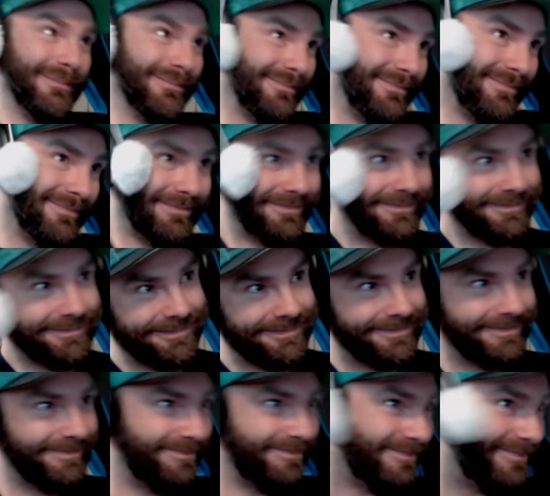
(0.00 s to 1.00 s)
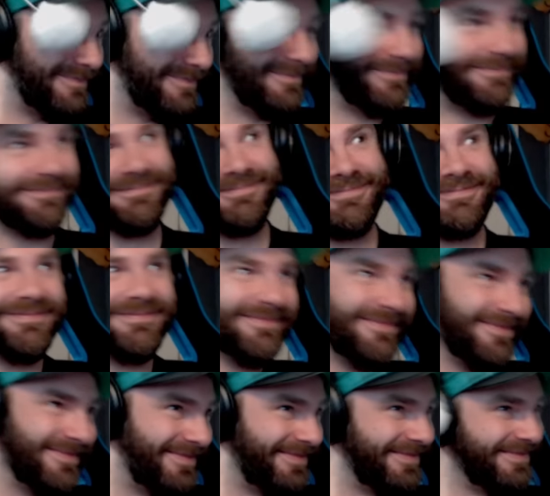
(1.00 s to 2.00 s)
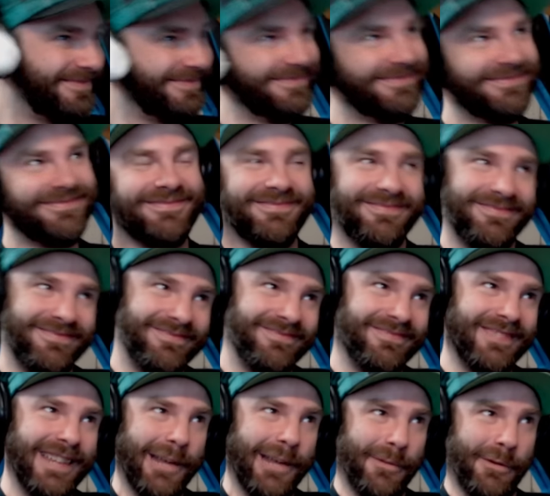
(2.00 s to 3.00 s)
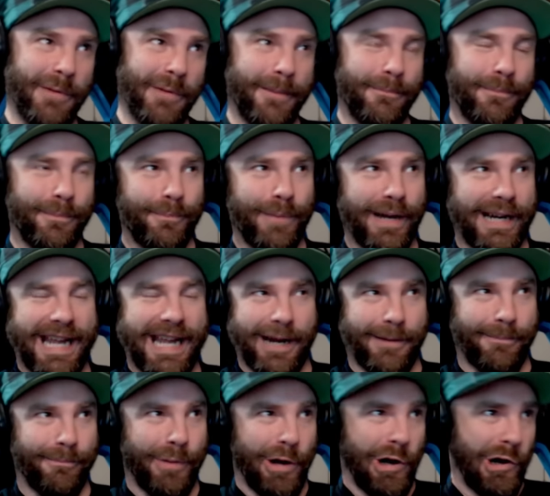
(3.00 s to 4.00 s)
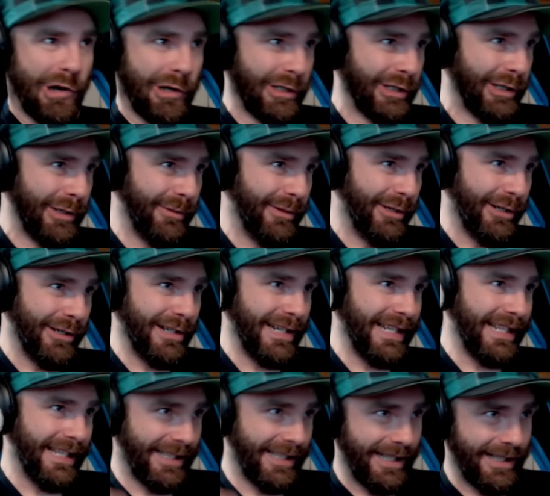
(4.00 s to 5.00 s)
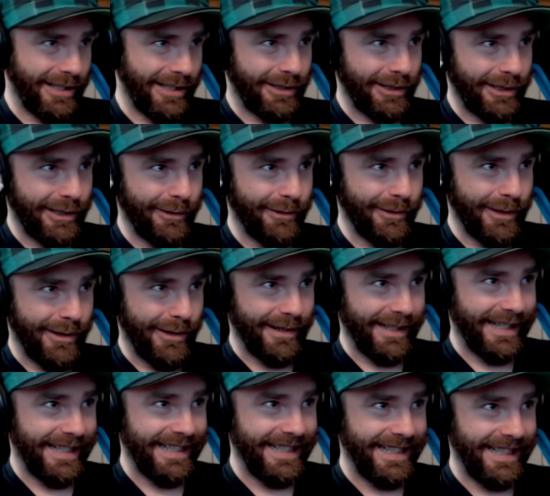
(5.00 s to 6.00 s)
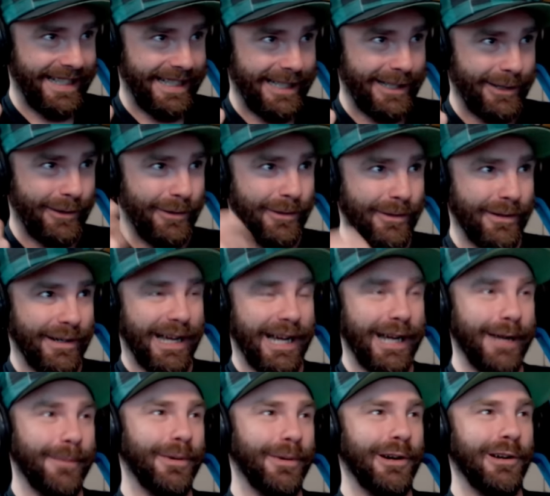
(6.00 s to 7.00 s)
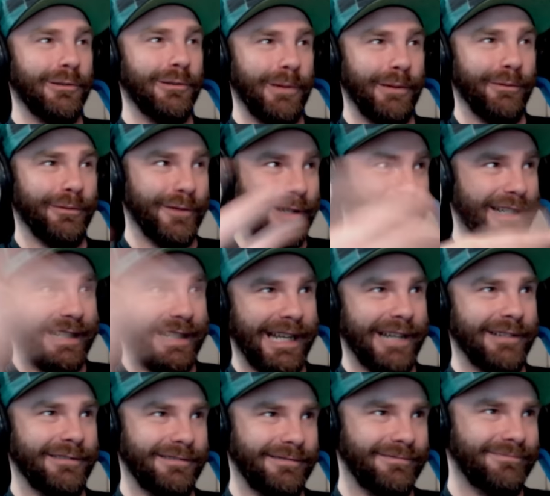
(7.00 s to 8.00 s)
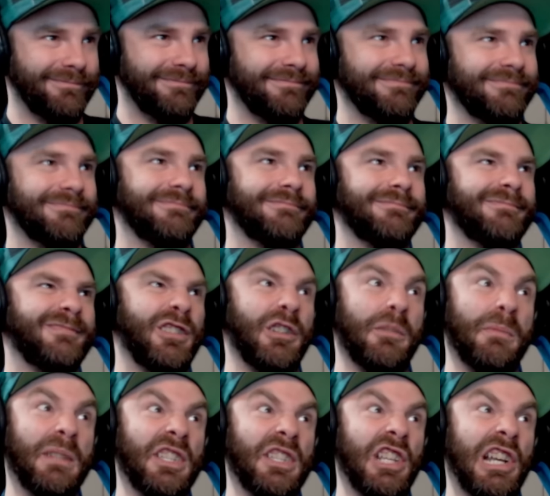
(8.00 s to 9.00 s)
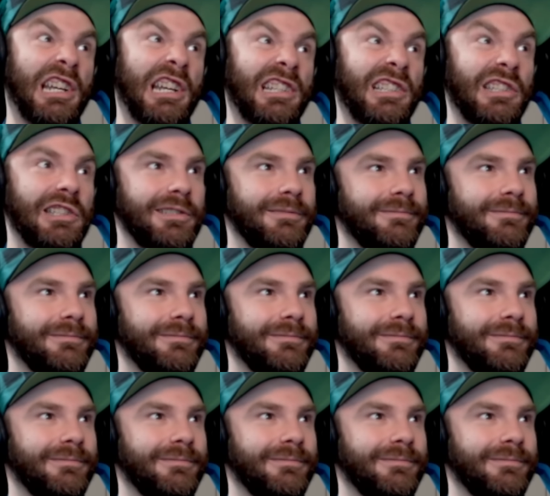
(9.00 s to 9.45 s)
doing so much, man but just there. Remember, my buddy had a bong so dirty that something started growing in it, and it grew an eyeball. We freaked out and could have been science.